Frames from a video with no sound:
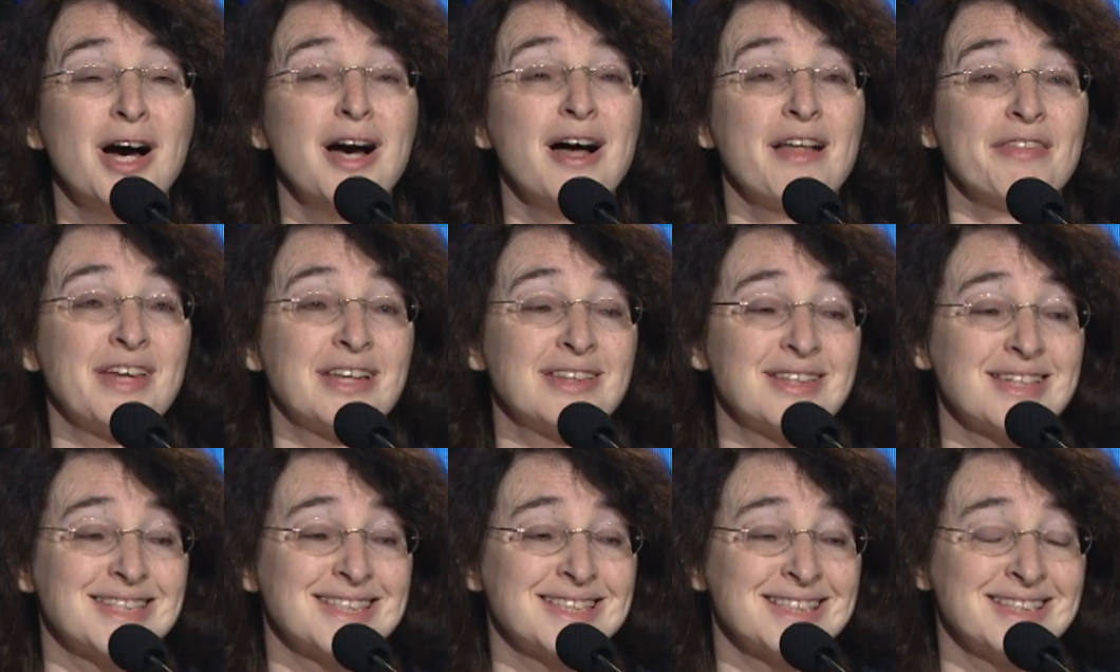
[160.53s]
that
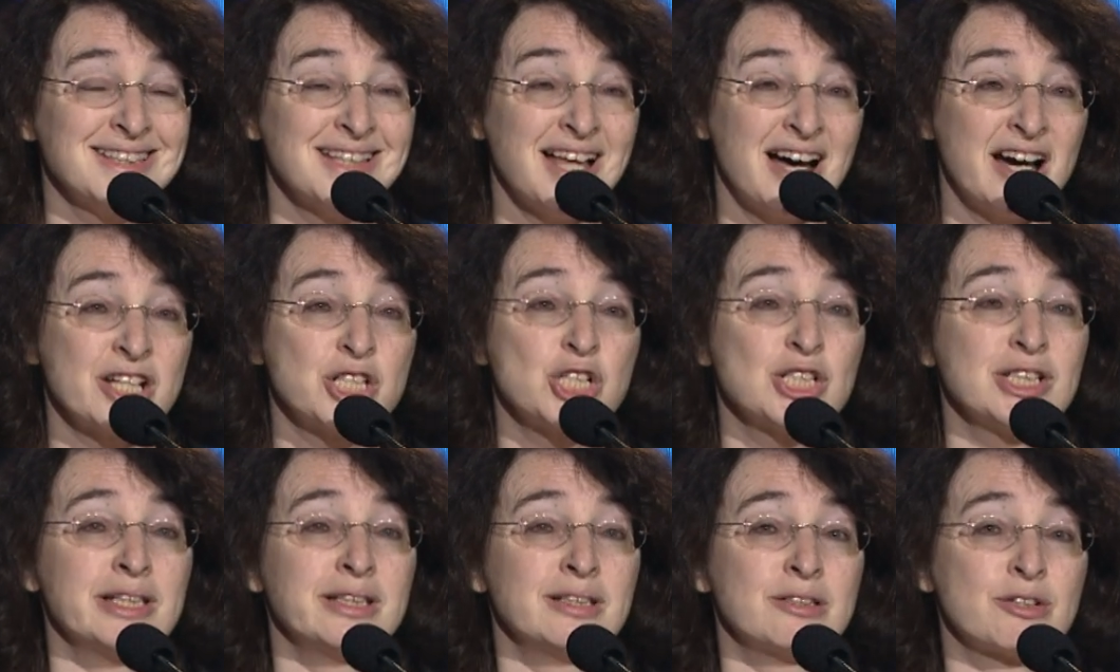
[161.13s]
is
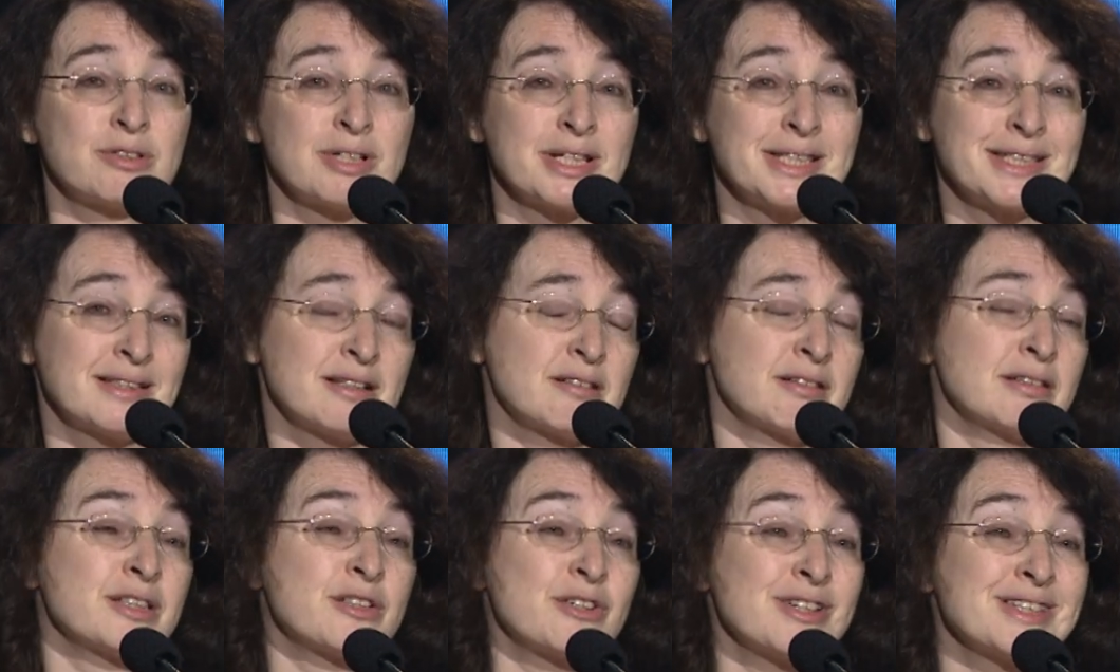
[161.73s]
largely trans
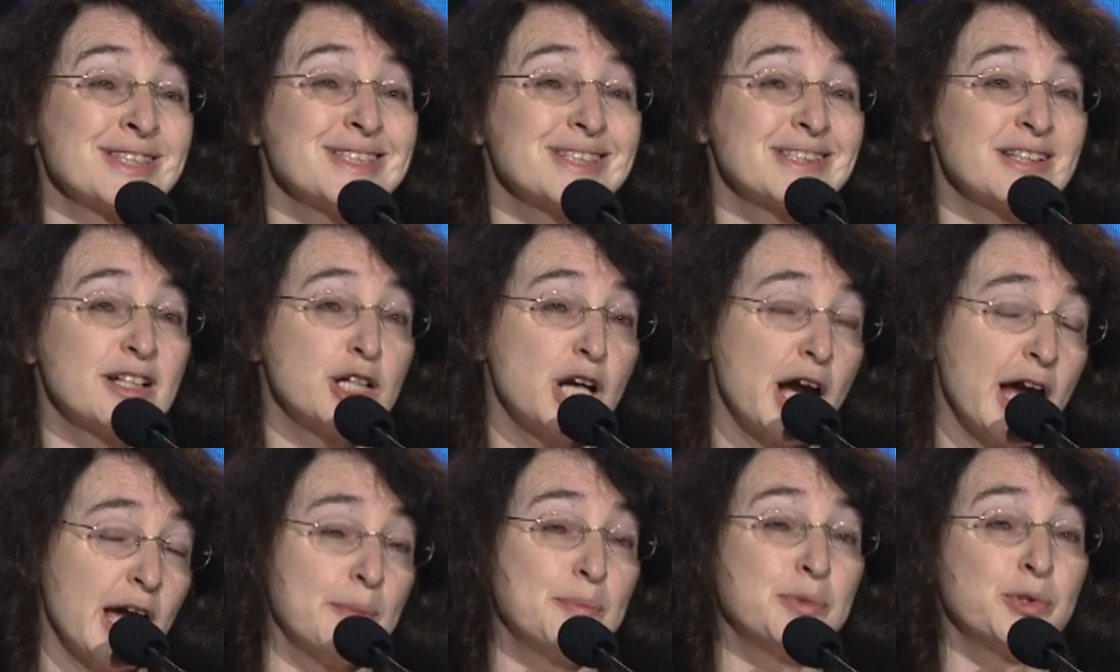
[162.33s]

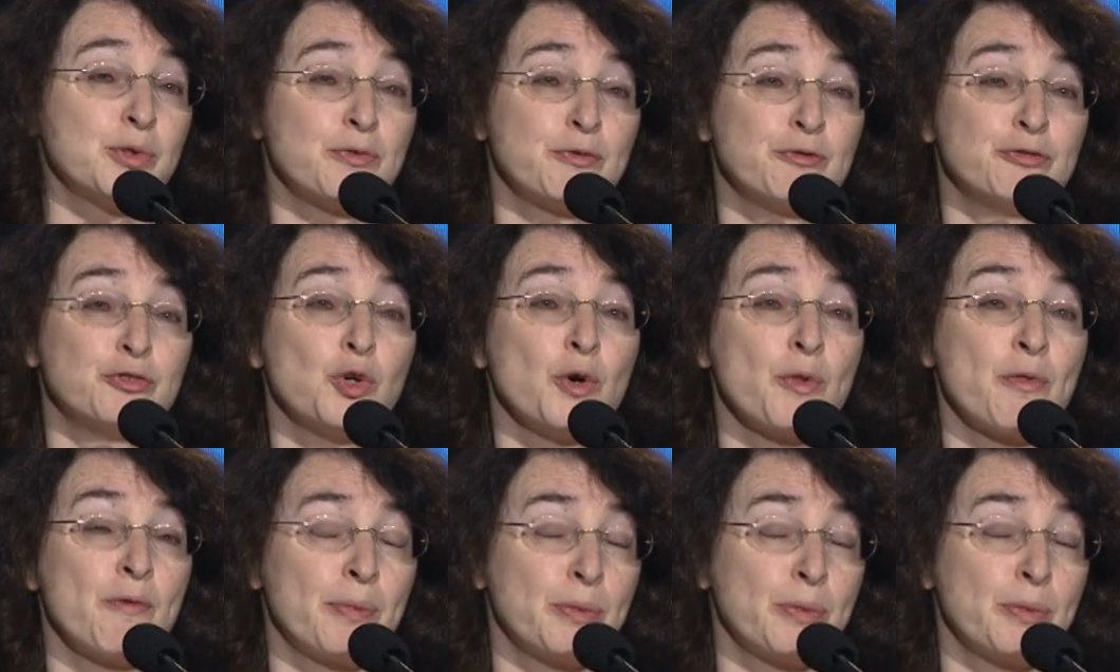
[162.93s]
transcribed for,